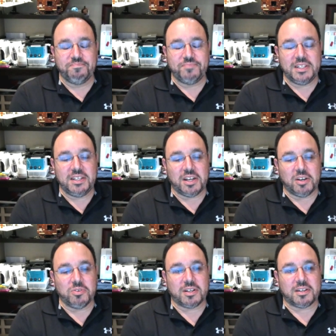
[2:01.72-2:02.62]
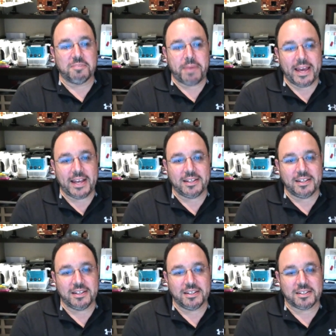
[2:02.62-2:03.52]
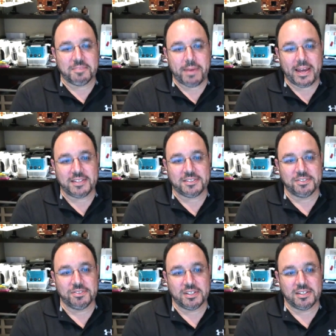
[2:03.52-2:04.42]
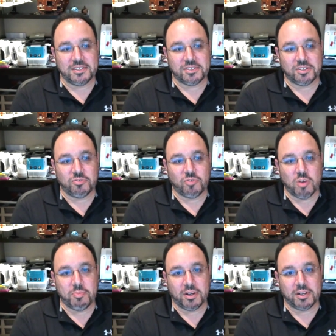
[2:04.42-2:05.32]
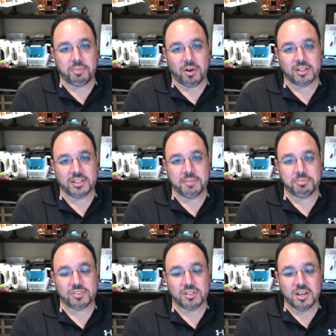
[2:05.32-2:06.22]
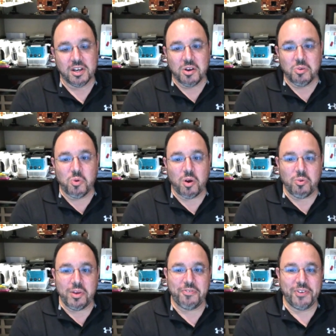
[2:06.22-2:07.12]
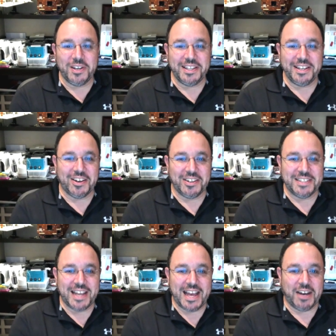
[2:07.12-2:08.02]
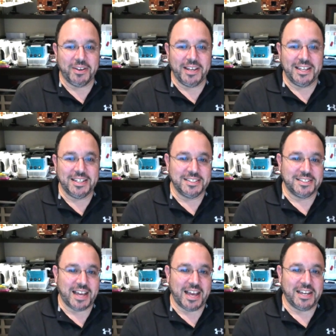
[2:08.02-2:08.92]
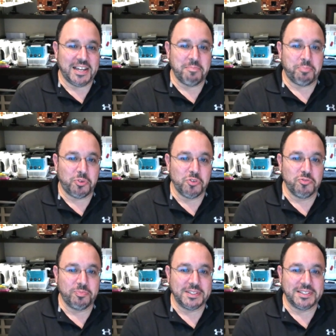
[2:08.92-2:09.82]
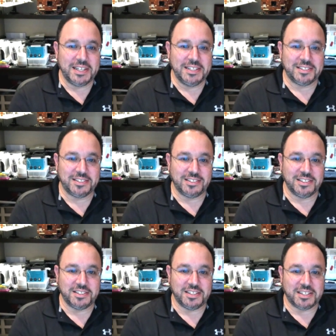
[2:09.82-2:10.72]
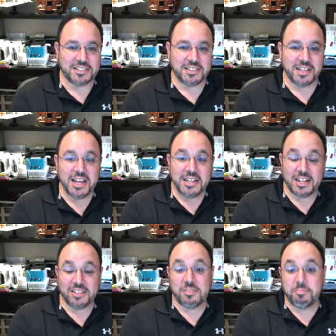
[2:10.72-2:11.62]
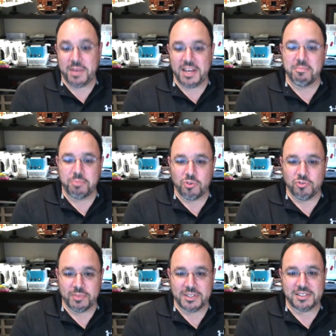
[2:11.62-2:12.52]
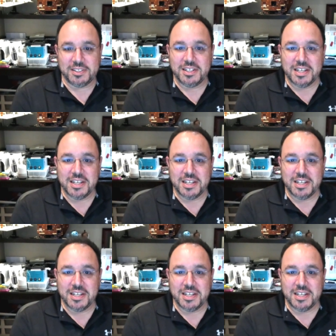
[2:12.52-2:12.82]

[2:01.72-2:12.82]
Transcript: you know, compare, compared to the sort of robot apocalypse, what we've really got now is an improvement in statistics. Now, it's a big improvement,